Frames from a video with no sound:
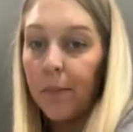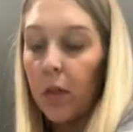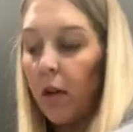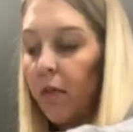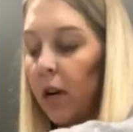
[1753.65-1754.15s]

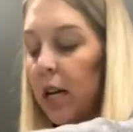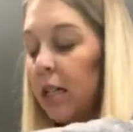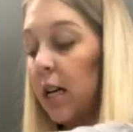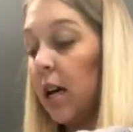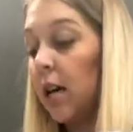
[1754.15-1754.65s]
Freeze
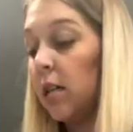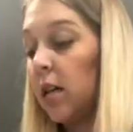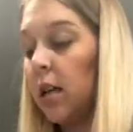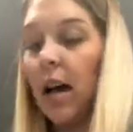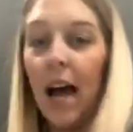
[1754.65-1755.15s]
it,
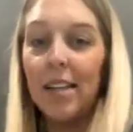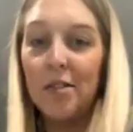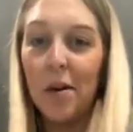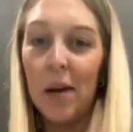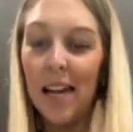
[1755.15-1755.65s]
hi
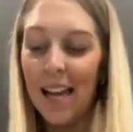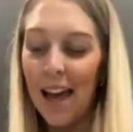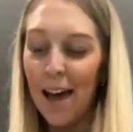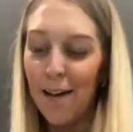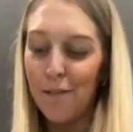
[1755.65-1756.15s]
Stormy,
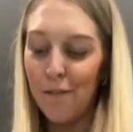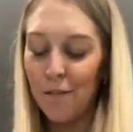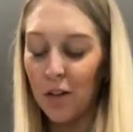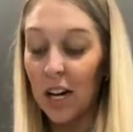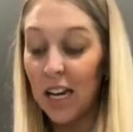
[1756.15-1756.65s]

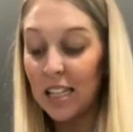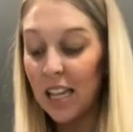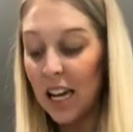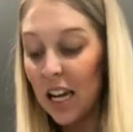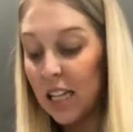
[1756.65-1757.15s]
freeze
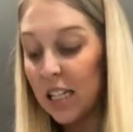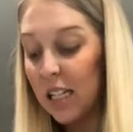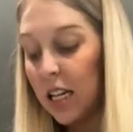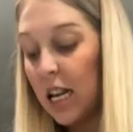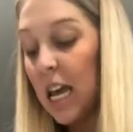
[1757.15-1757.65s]
it
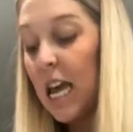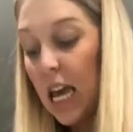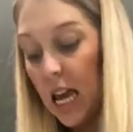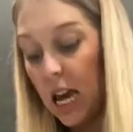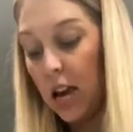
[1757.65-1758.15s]

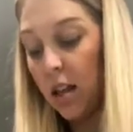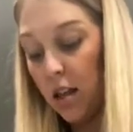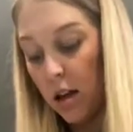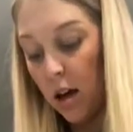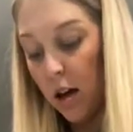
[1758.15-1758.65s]
in
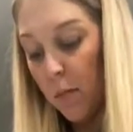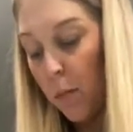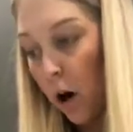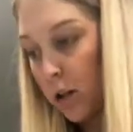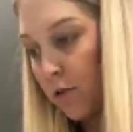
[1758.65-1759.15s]
the
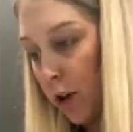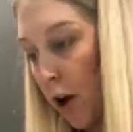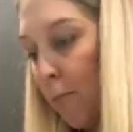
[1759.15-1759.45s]
balls of dough.